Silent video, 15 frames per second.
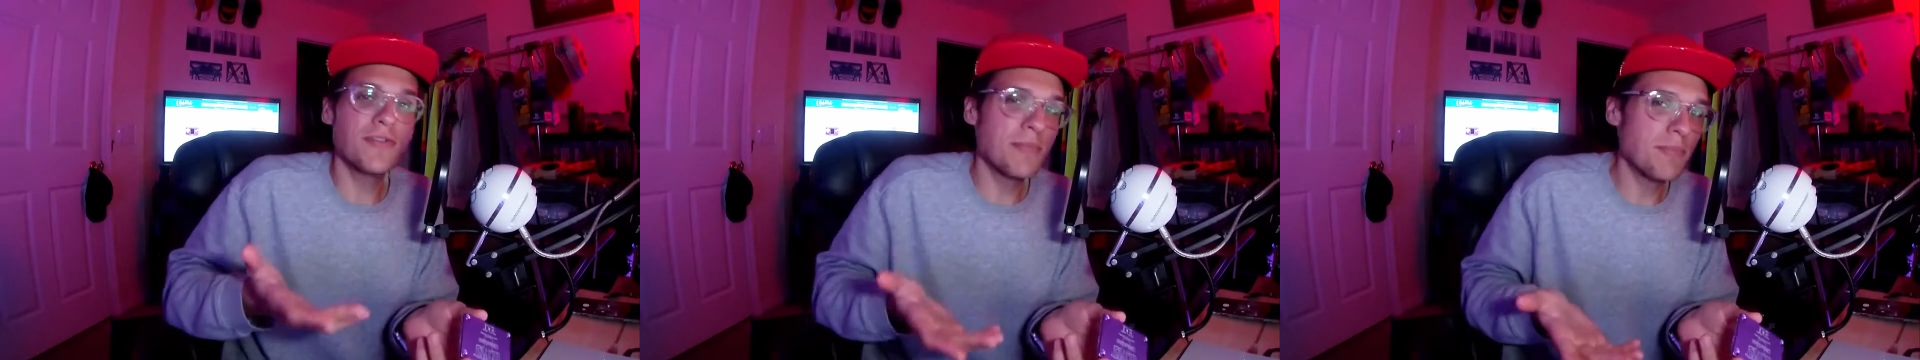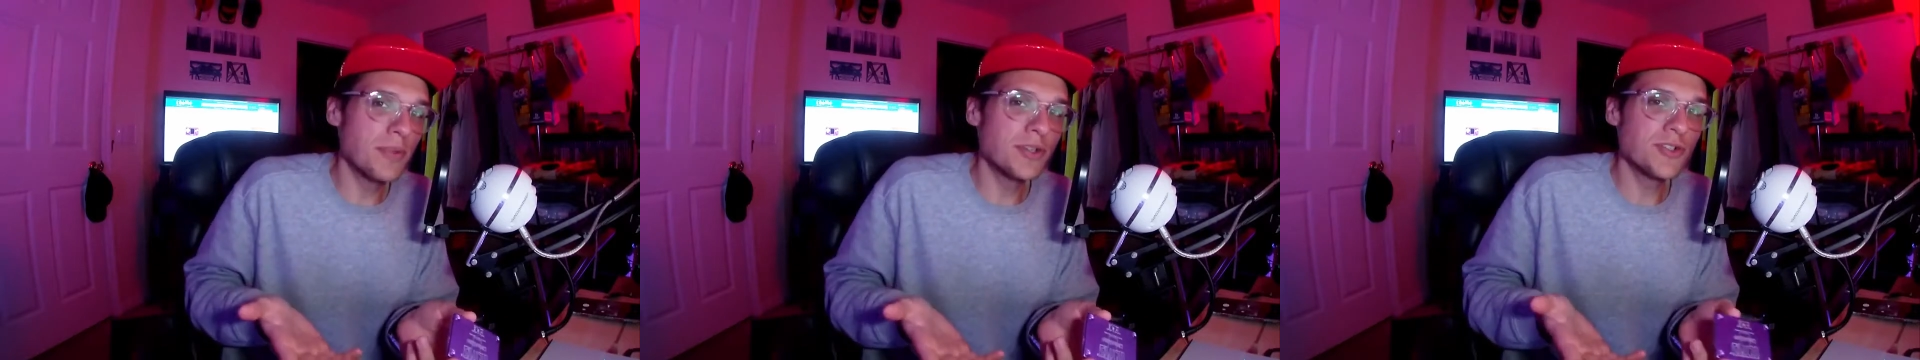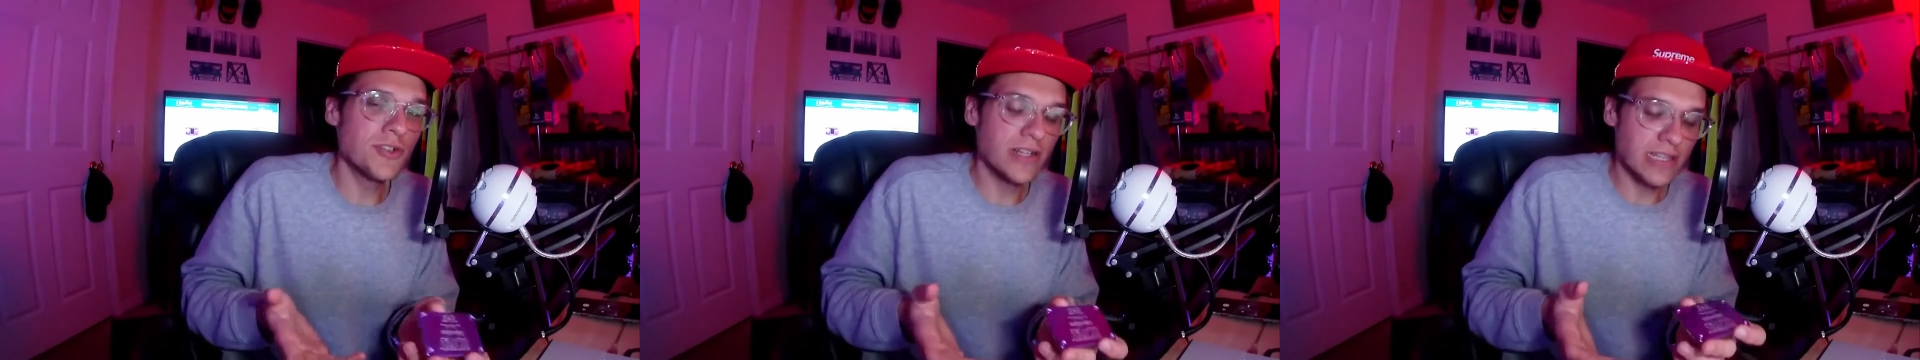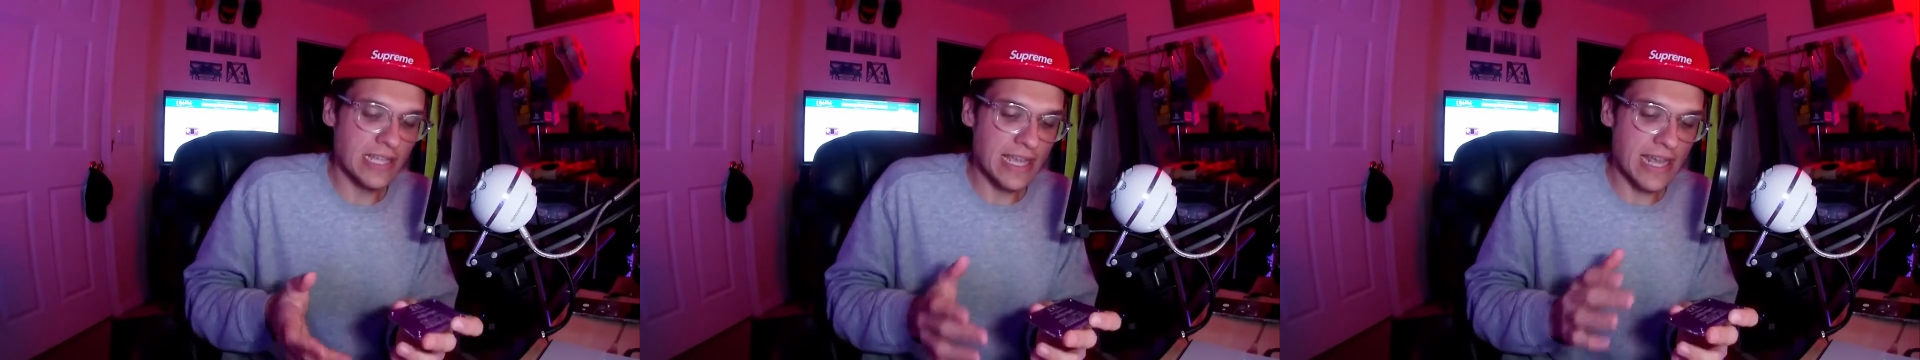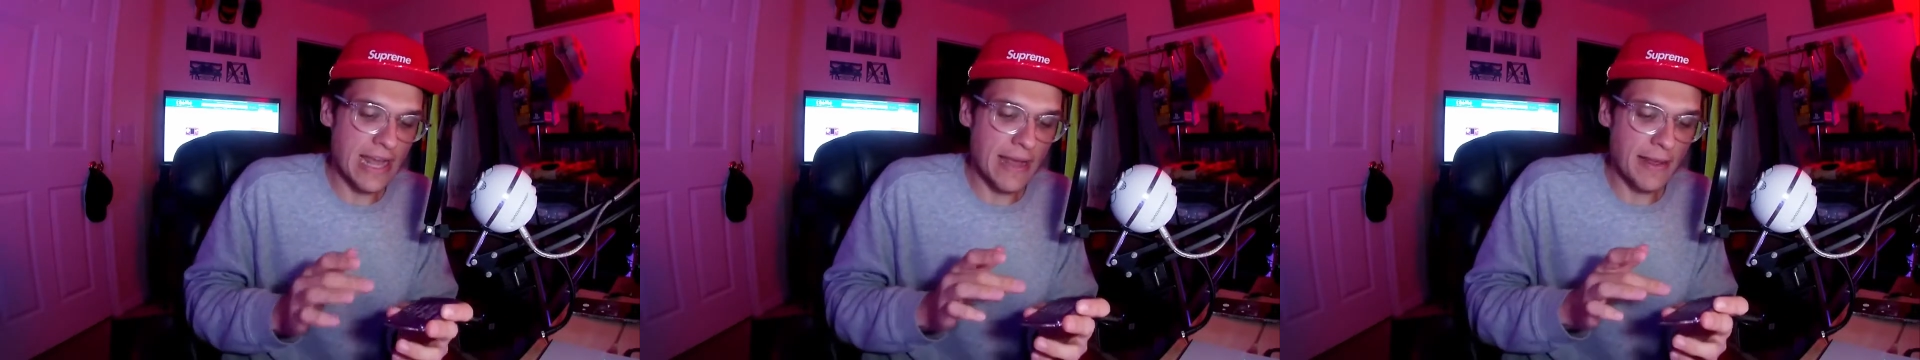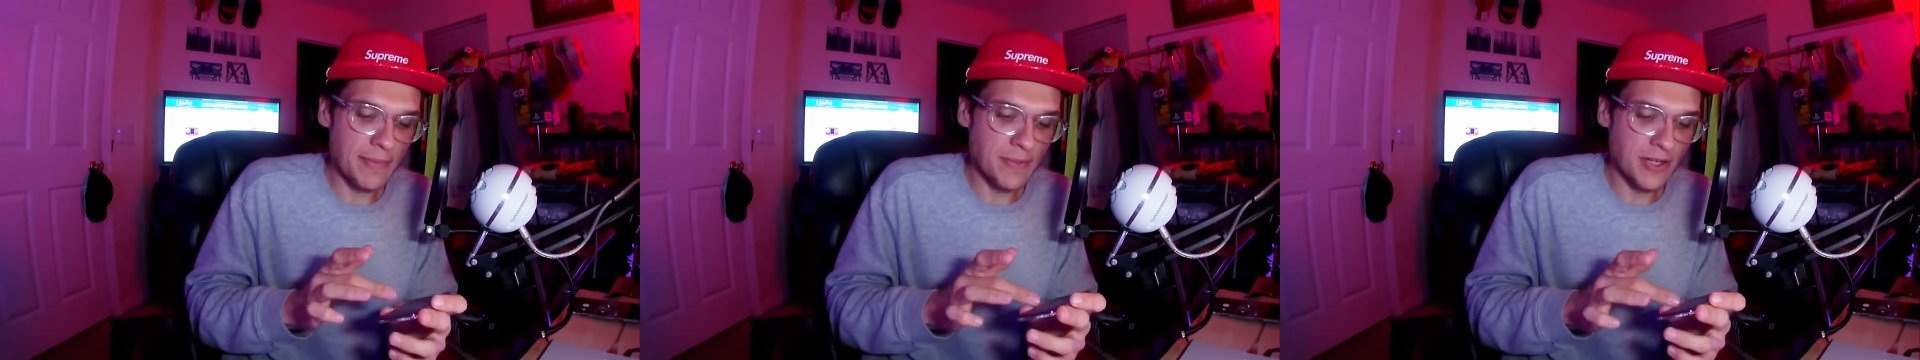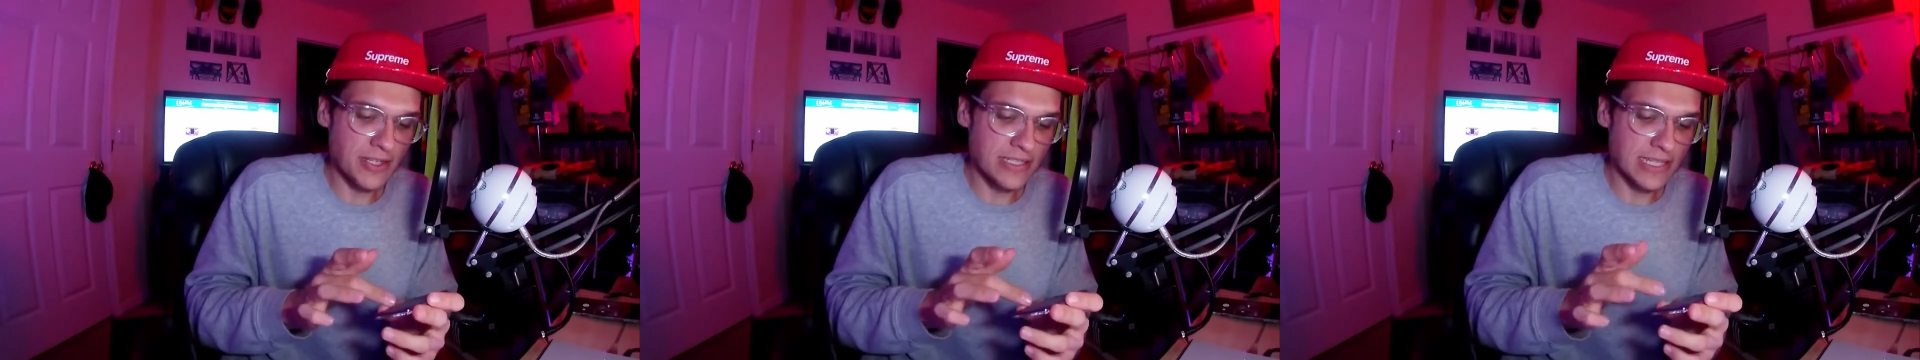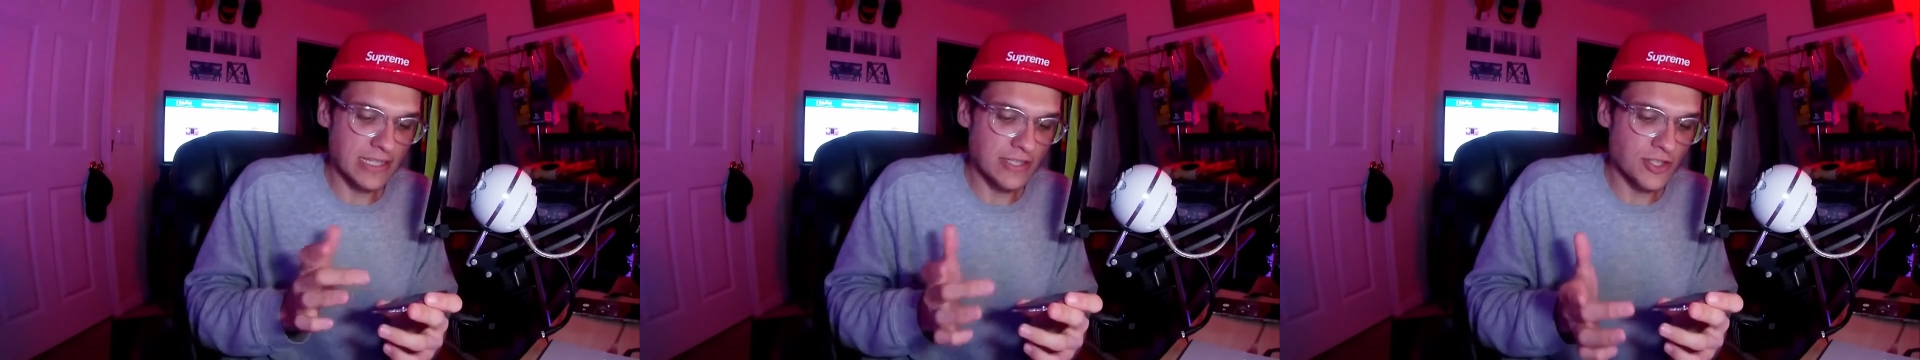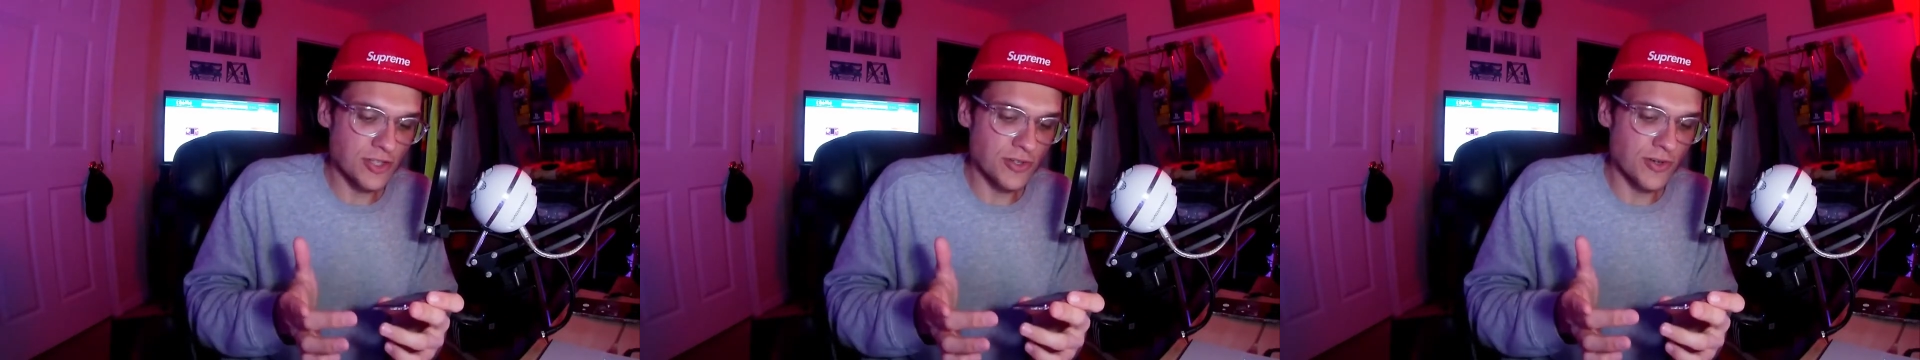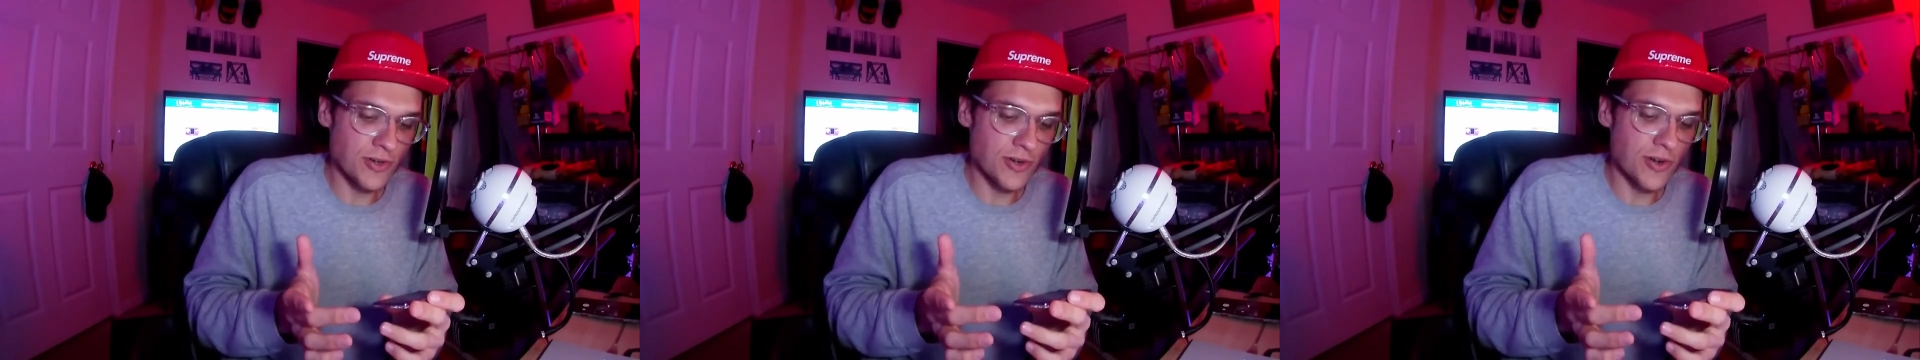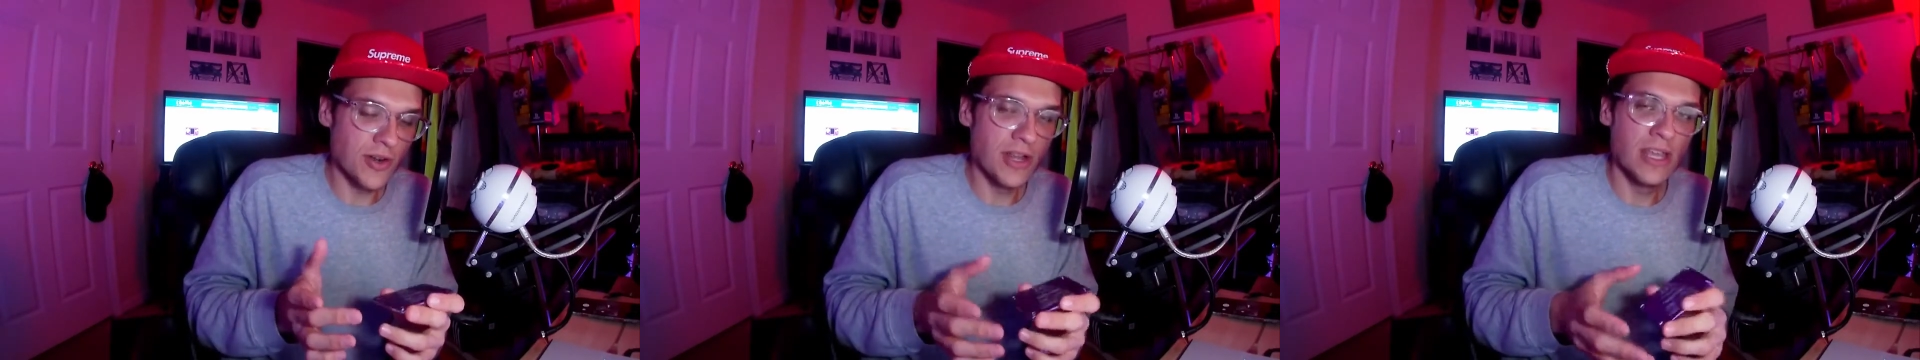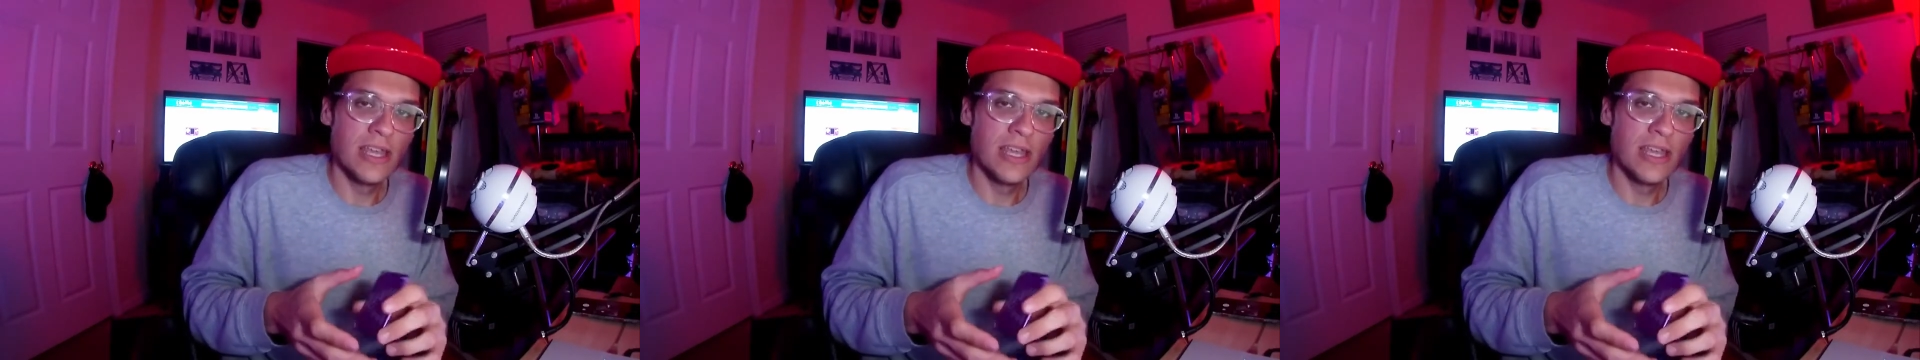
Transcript: if I'm butchering that. I'm not exactly sure.